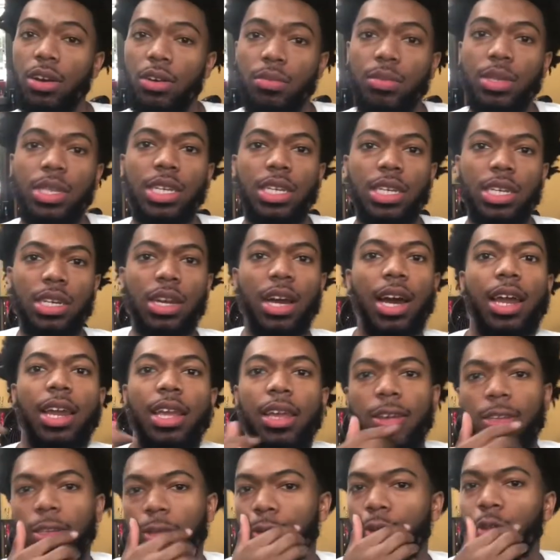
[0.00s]
I'm gonna teach y'all how to
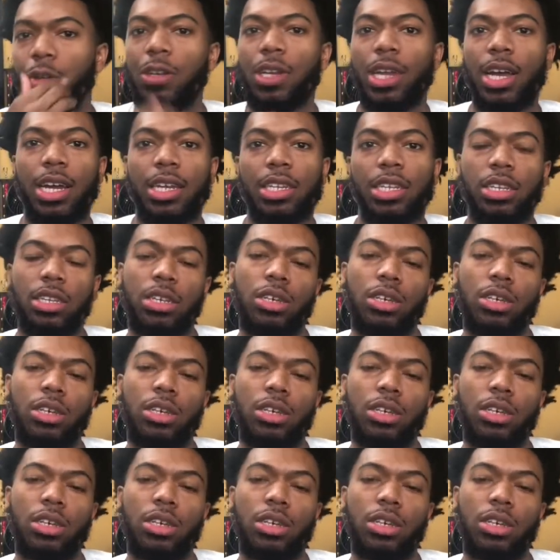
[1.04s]
get some new clientele